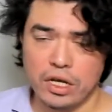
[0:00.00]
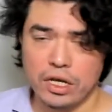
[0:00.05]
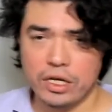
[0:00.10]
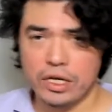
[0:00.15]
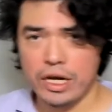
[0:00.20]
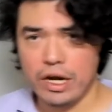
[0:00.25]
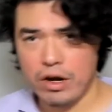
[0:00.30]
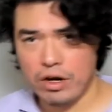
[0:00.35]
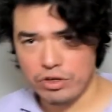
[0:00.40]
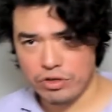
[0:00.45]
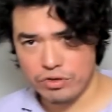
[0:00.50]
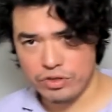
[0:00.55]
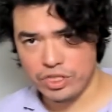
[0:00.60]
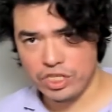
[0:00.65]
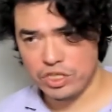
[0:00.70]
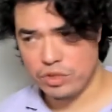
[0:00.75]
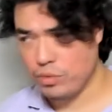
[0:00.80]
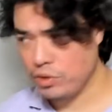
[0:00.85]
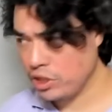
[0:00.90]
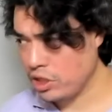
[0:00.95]

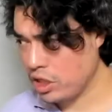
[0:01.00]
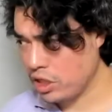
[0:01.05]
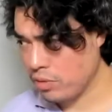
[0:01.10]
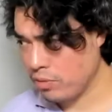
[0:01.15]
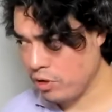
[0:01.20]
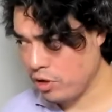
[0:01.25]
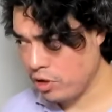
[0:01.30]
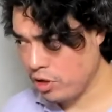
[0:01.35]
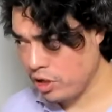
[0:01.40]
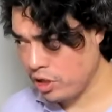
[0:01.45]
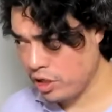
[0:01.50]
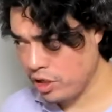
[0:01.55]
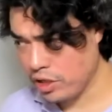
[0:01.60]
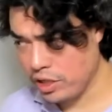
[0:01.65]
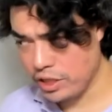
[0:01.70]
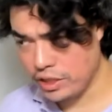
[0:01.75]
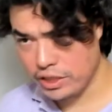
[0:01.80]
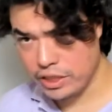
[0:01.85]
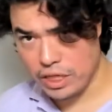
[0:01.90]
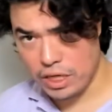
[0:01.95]
characterization we talked about earlier, this
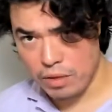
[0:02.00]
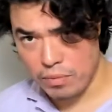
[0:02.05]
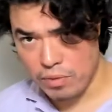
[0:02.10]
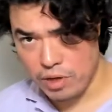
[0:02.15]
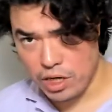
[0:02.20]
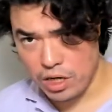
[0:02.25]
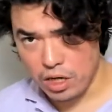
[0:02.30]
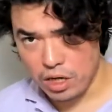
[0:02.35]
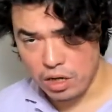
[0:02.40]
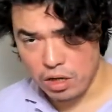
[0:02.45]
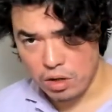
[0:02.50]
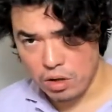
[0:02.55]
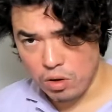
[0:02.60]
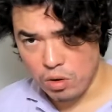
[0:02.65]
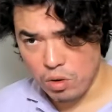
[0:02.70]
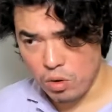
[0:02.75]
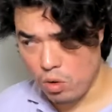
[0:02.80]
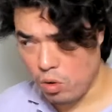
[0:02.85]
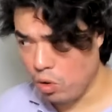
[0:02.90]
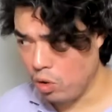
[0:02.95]
is going to be a
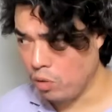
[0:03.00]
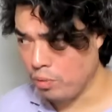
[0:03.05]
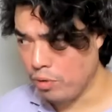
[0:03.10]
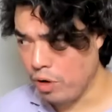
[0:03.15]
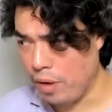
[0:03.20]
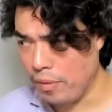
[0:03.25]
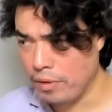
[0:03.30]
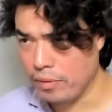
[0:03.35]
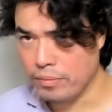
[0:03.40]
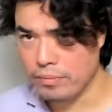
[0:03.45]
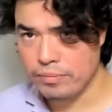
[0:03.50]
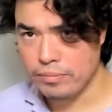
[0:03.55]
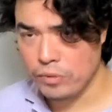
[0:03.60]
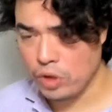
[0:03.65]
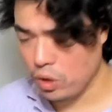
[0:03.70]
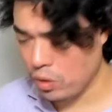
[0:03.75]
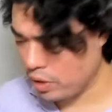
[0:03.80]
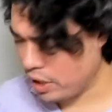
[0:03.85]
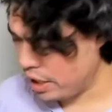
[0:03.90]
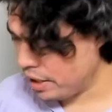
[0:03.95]
whole problem.
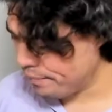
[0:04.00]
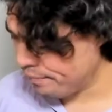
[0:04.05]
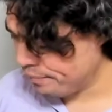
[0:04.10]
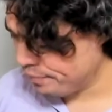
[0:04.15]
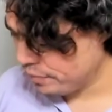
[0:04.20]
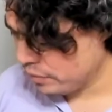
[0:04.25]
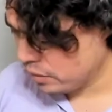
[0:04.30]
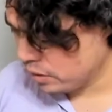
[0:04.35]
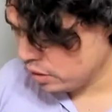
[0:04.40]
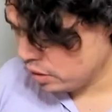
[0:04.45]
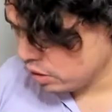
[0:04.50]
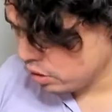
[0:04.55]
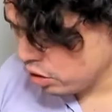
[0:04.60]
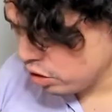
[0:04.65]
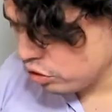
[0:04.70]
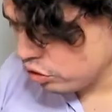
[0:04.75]
Okay, so